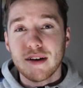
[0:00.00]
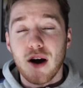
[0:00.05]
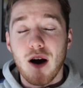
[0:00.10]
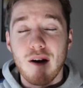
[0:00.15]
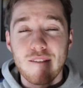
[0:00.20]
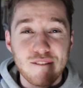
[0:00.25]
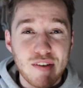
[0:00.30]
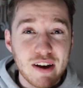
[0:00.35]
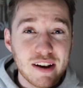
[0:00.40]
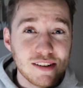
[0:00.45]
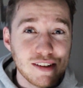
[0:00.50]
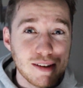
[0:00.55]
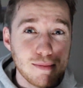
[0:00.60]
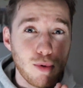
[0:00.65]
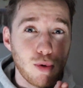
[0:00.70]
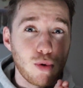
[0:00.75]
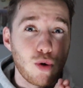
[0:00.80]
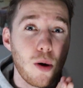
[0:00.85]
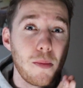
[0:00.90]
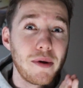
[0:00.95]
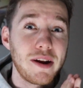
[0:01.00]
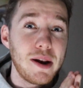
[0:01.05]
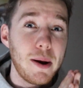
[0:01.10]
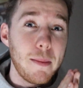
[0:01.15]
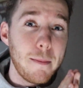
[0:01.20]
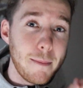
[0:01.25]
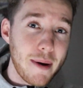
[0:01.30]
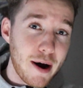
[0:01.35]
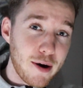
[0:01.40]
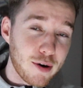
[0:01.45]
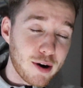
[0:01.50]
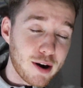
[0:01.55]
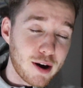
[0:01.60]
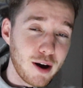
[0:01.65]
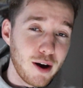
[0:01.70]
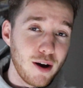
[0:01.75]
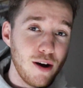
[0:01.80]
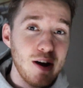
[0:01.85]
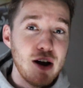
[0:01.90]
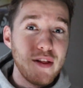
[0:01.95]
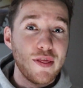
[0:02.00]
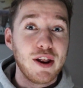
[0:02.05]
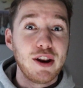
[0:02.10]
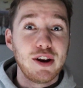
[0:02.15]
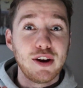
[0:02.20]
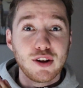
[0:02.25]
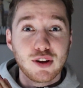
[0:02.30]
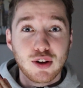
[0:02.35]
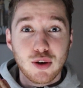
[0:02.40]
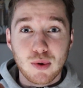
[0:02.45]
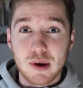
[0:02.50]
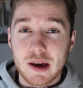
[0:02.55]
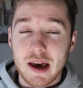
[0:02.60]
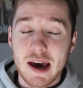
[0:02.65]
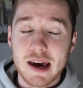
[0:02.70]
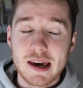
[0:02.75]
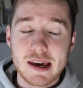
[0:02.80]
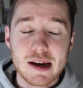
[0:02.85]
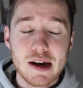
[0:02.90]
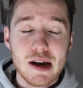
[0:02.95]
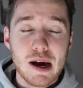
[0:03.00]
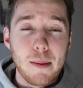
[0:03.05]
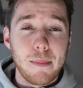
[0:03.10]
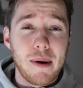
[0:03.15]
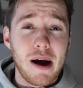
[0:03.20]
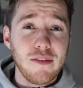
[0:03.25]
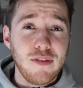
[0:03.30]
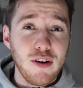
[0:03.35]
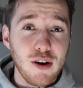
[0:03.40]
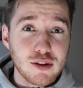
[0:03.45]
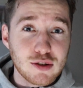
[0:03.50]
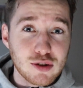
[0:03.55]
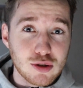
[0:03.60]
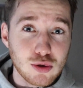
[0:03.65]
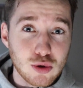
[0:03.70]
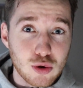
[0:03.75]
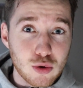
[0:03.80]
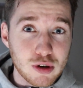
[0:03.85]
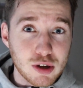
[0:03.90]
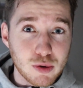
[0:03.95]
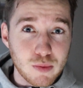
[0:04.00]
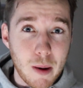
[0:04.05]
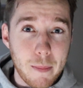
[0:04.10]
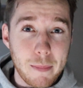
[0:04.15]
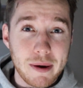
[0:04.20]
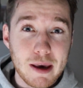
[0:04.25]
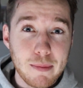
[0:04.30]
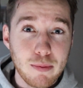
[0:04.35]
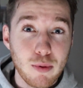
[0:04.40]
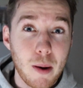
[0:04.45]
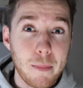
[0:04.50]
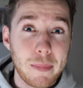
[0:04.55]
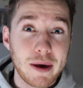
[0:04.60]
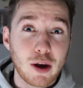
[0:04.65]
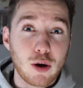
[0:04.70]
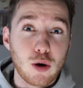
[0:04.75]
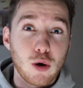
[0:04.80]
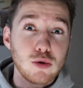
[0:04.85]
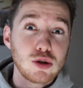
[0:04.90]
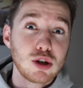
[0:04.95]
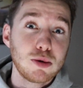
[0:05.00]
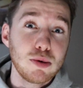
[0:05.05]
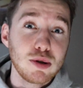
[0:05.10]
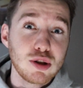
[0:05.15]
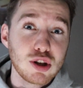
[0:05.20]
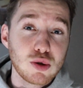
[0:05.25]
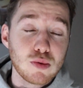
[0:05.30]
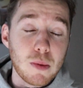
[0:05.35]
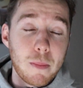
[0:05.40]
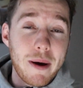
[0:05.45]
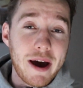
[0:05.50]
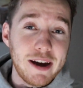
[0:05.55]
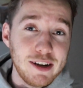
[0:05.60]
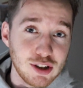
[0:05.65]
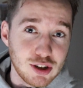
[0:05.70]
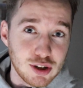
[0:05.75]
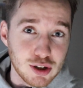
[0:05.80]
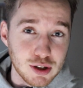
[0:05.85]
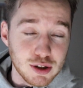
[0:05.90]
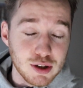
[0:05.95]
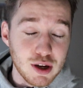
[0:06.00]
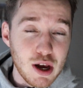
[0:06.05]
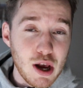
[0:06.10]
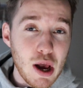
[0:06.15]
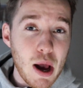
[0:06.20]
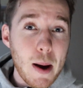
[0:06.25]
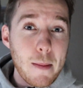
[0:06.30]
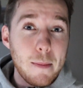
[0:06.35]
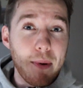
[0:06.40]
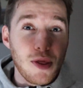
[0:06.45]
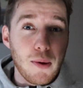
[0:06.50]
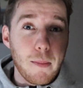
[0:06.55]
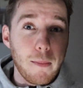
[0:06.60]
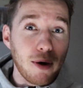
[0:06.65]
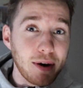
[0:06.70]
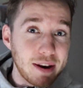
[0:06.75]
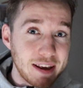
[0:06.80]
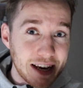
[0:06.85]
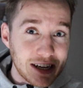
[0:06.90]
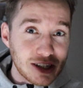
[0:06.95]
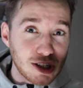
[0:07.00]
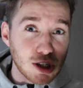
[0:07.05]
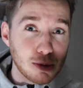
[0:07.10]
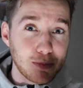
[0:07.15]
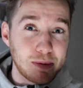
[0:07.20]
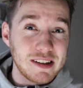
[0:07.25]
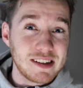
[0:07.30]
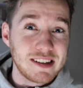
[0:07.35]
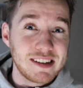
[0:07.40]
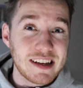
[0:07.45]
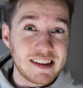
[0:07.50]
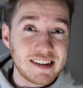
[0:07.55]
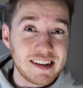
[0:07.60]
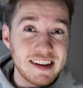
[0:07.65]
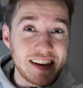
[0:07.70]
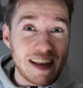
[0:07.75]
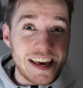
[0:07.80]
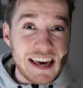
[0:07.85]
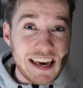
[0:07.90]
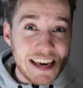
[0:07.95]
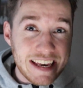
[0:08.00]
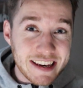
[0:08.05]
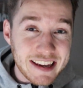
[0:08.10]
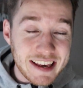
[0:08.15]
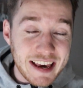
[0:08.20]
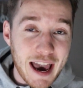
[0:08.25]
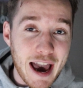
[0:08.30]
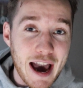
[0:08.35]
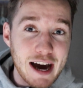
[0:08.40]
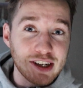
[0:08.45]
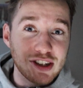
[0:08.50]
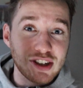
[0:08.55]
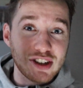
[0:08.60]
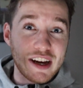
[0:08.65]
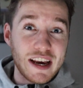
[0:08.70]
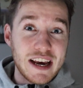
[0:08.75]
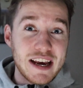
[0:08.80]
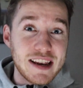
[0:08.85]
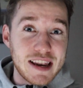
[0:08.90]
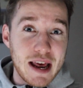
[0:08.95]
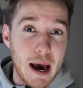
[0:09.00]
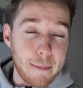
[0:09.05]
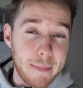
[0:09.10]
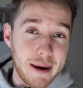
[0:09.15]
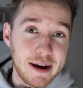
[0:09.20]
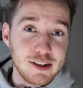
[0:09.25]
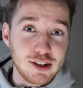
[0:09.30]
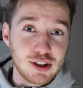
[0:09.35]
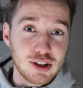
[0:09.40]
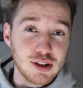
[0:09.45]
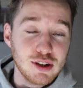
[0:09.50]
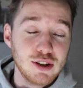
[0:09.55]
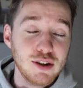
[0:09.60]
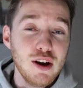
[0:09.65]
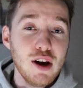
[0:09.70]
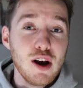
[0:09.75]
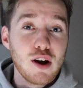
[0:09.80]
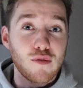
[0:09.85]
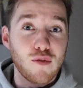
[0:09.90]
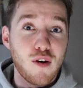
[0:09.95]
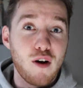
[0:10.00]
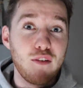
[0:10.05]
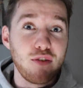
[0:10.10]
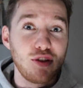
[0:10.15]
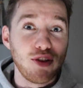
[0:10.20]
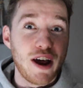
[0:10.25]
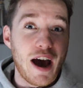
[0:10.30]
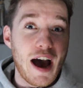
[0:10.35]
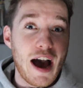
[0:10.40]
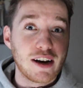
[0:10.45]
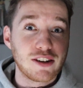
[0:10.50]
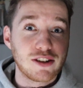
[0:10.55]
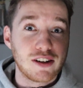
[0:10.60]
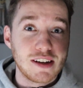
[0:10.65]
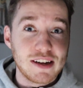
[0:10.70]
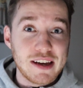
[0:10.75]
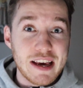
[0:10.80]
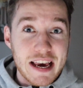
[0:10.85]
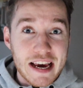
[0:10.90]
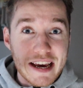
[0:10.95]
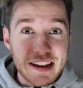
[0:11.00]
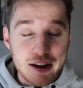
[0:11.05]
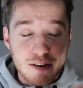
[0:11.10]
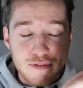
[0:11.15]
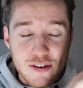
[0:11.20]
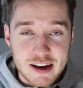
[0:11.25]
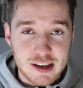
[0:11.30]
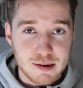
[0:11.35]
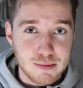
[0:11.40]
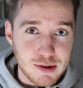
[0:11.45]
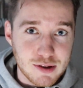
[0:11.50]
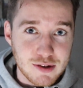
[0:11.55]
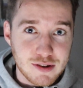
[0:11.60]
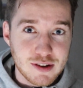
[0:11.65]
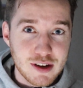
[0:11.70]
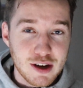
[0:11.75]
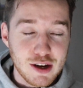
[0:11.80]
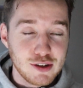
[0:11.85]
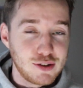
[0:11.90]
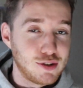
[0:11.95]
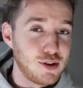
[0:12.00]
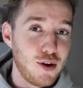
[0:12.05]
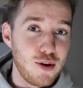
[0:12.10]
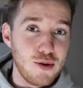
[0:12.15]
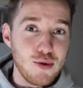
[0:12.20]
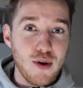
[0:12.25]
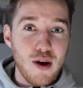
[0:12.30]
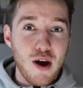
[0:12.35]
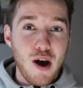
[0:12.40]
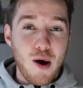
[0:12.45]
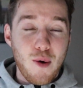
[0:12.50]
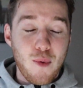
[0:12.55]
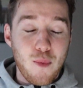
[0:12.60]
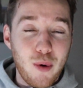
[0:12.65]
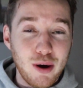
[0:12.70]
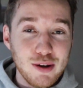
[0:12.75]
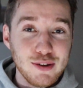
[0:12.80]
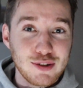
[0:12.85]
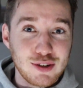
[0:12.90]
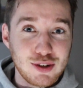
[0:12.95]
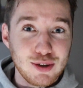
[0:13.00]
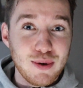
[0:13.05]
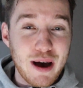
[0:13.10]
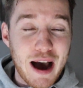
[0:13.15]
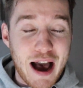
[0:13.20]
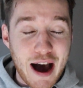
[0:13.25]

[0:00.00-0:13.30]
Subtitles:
I think this is more common in America than in the UK, but I've heard stories where people have been contributing to a pension, but the money has just been sitting in cash in that pension rather than actually in investments. So once you